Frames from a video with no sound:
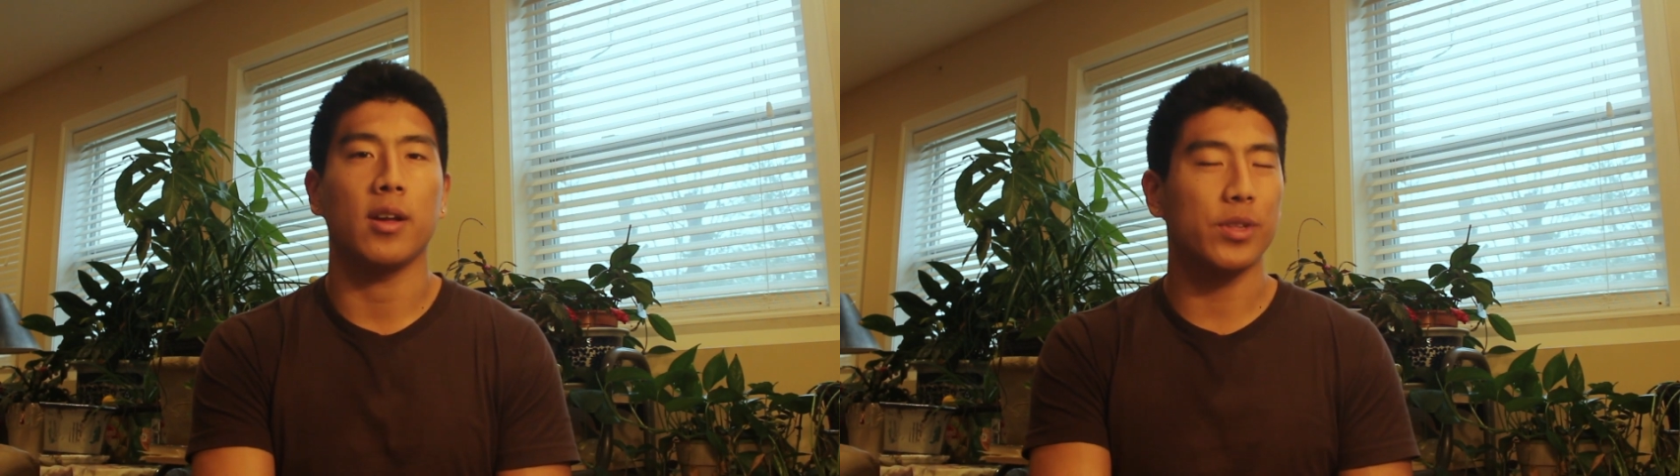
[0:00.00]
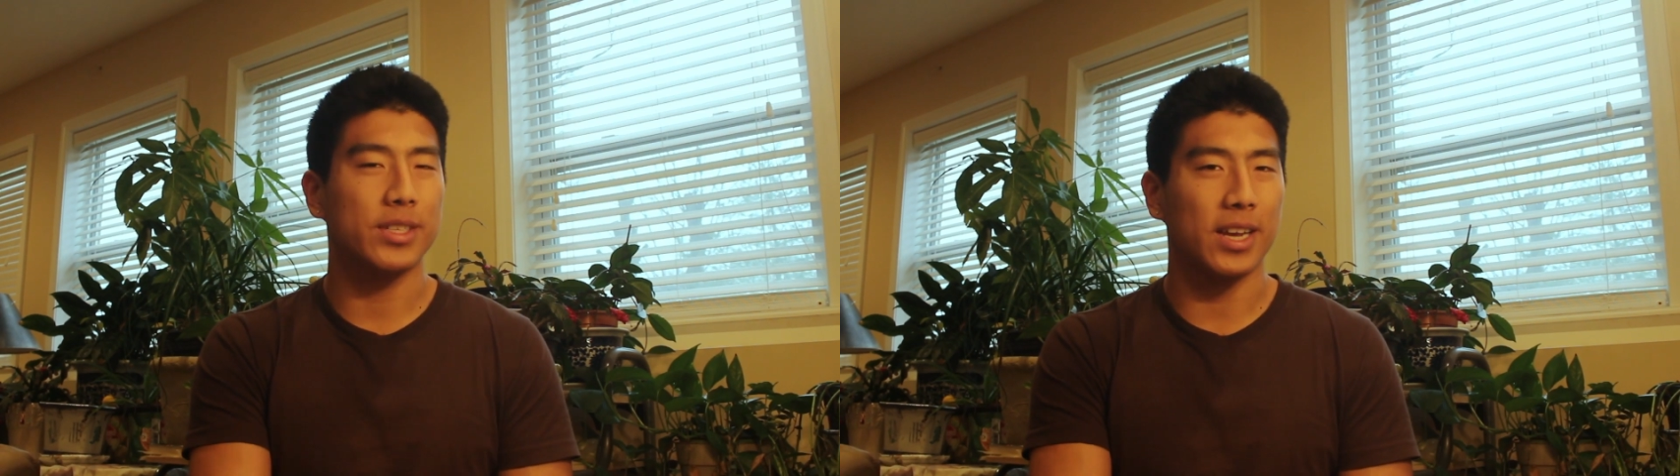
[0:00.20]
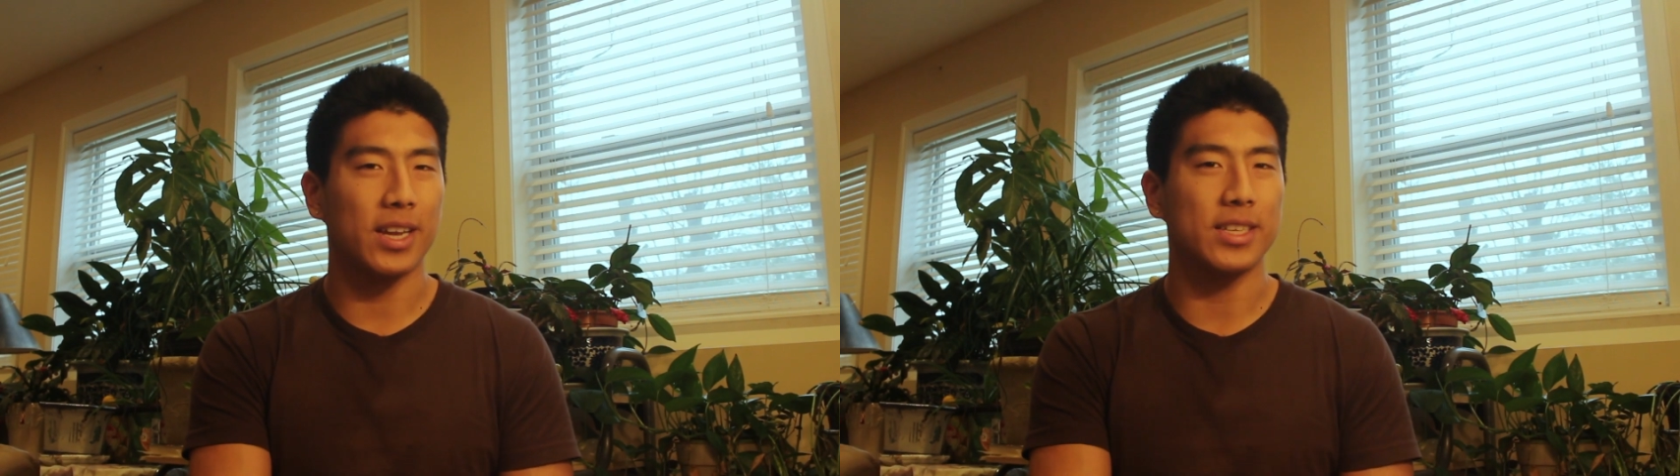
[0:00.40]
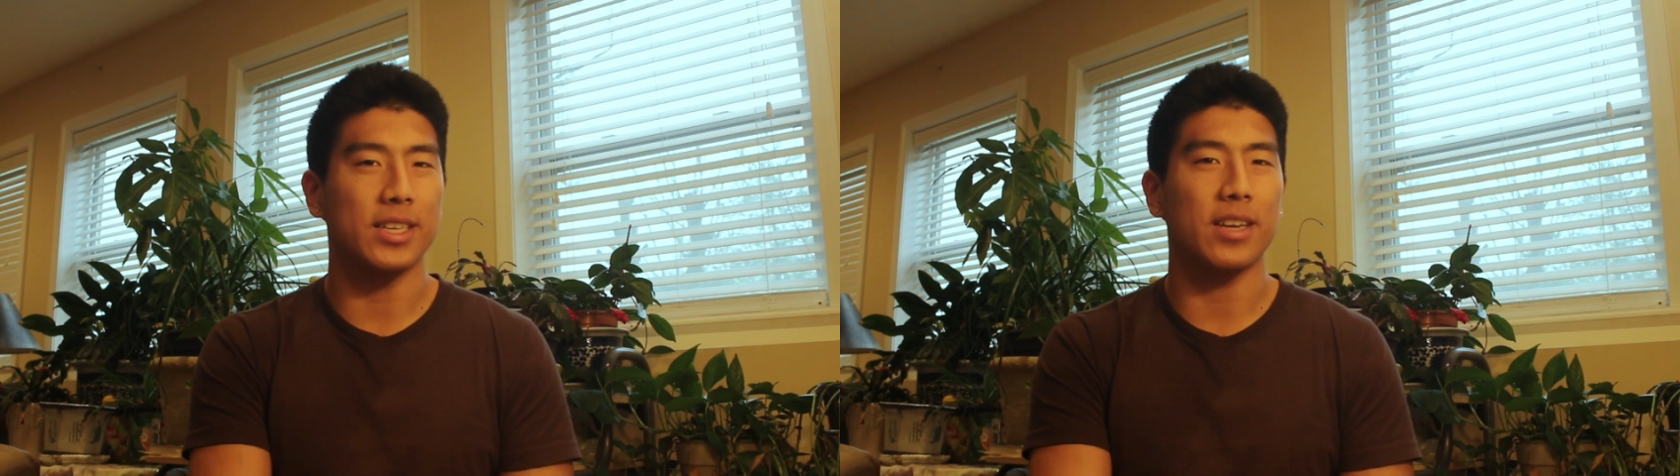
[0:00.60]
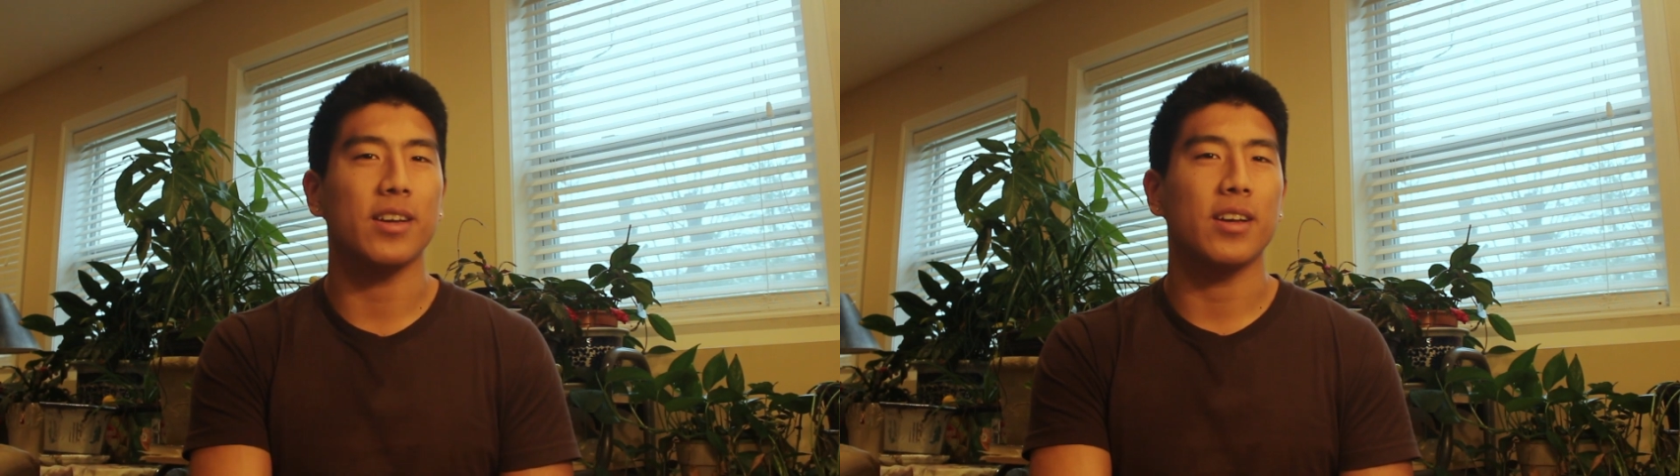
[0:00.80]
Really take it
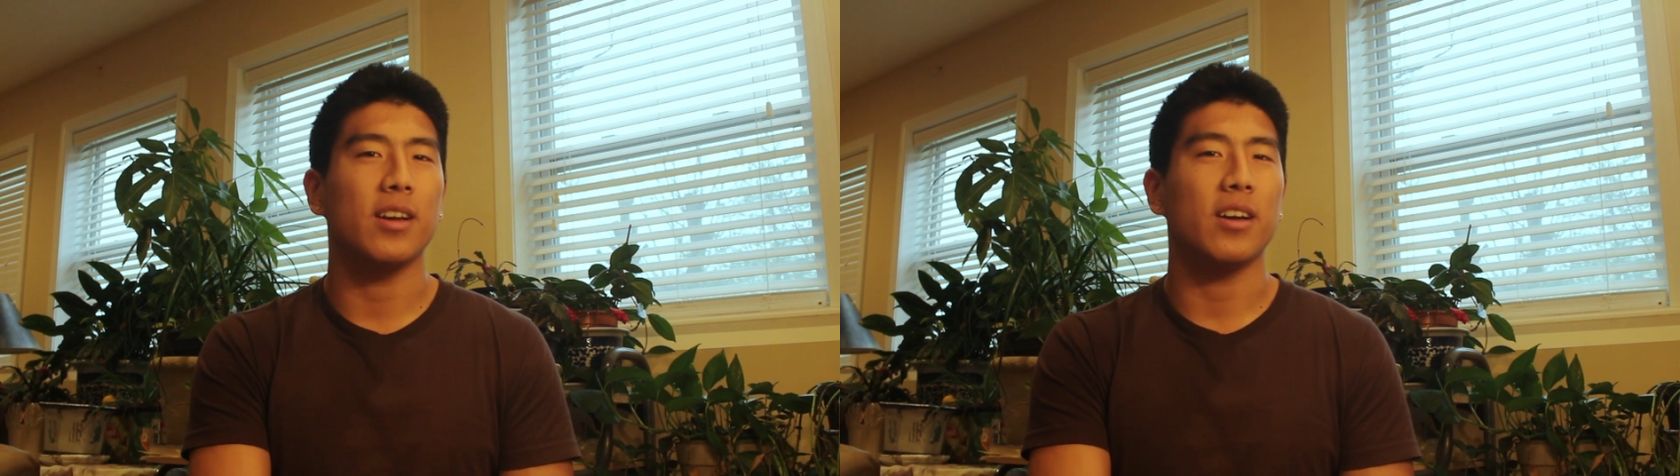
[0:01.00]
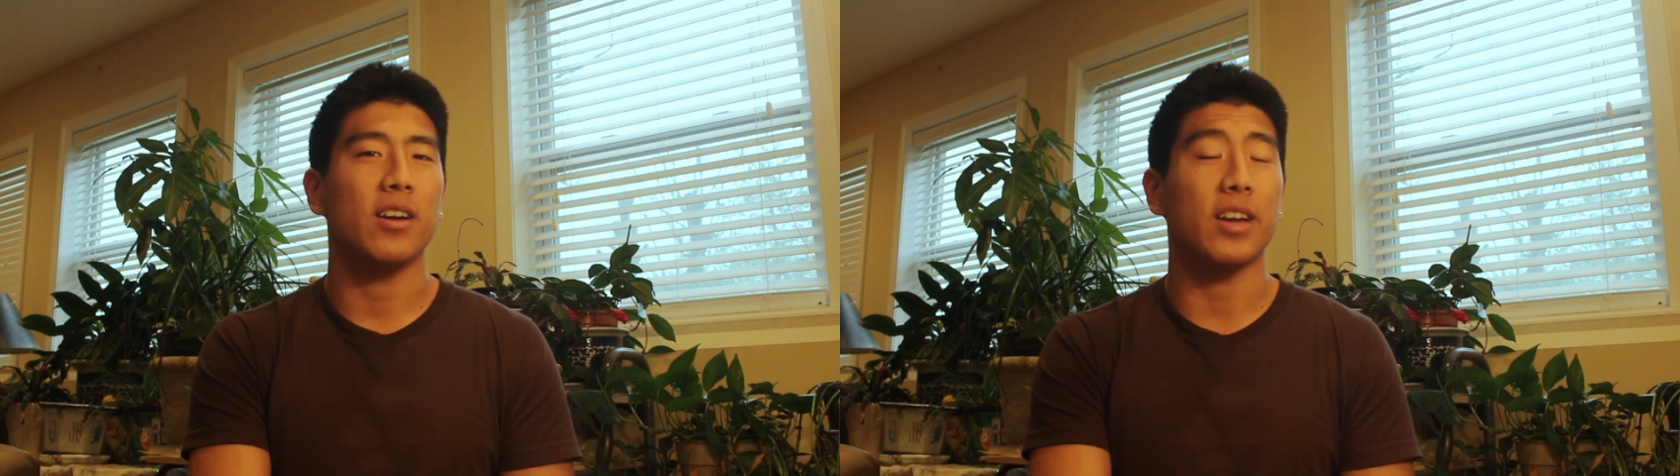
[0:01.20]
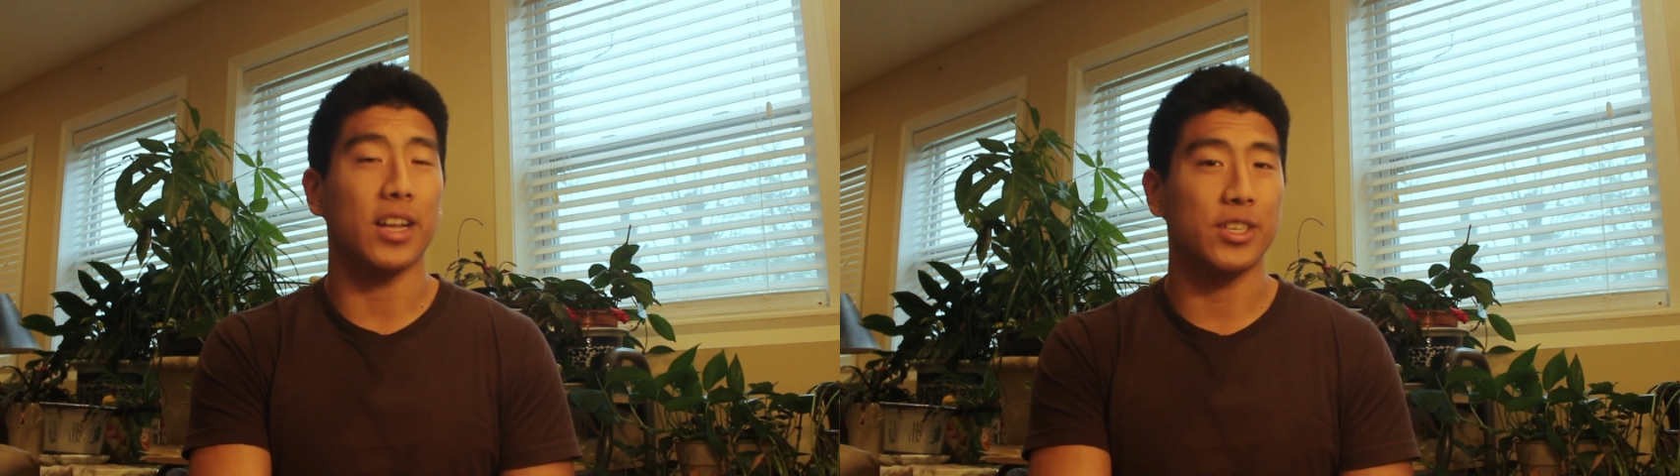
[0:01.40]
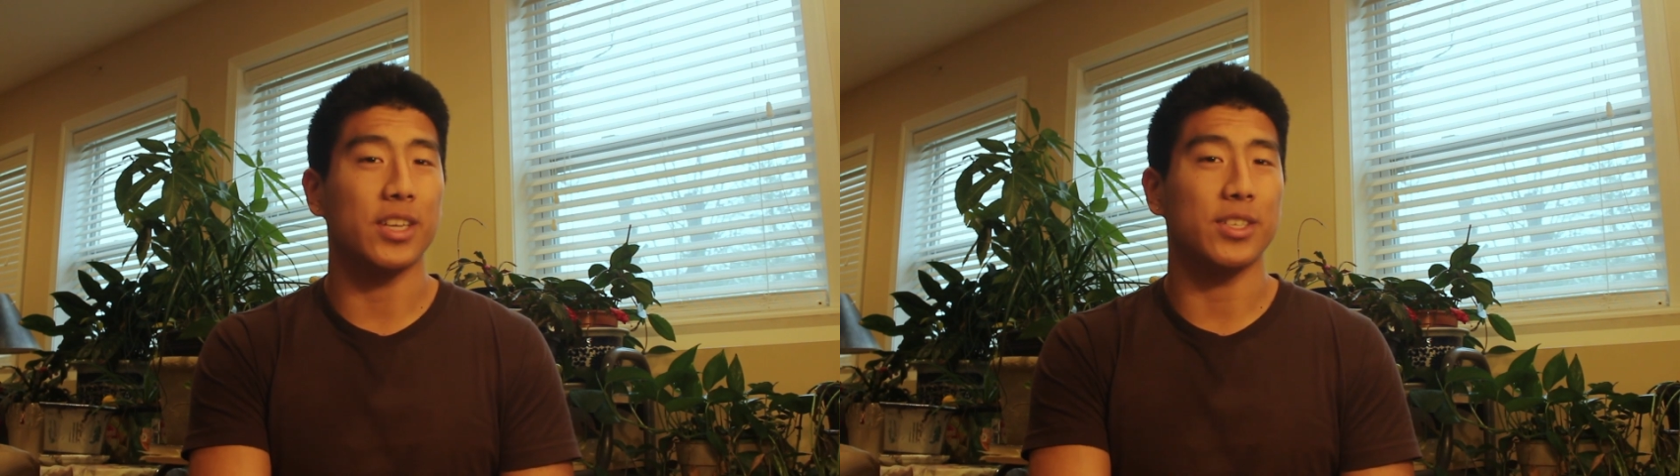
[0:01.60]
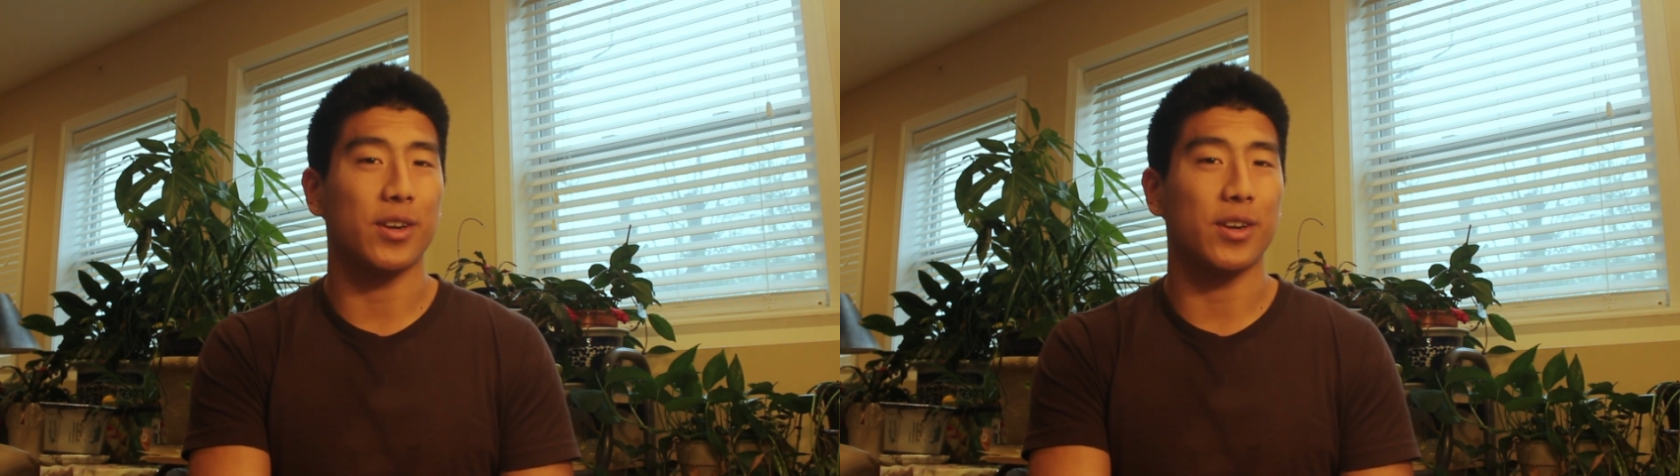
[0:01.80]
easy. I'll catch you guys